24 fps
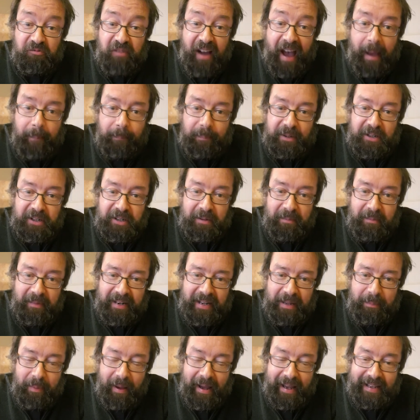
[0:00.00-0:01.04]
Rapture
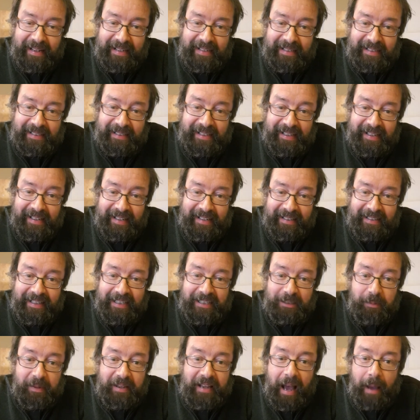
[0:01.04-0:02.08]
Mini Bite.
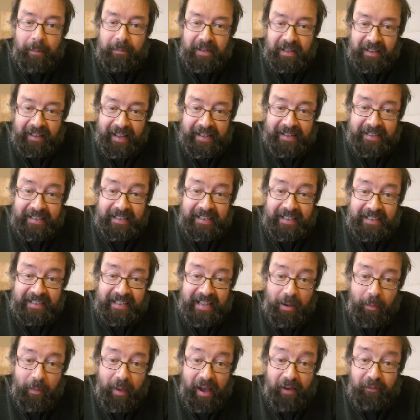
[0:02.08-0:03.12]
This week I'm delighted to
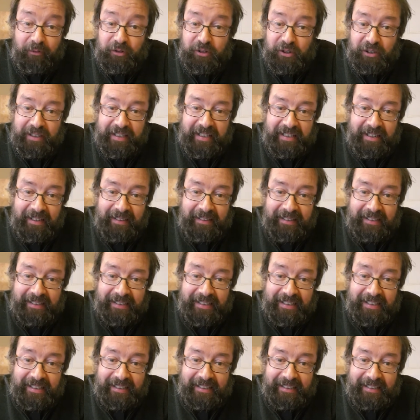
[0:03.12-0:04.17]
say we have Julie
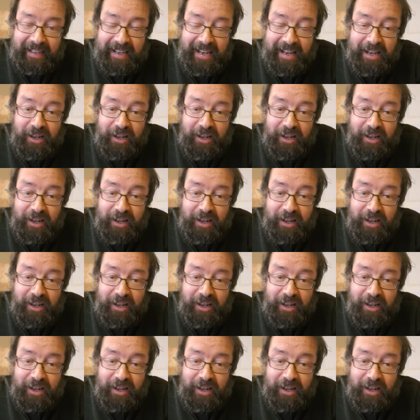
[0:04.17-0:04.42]
Duncanson.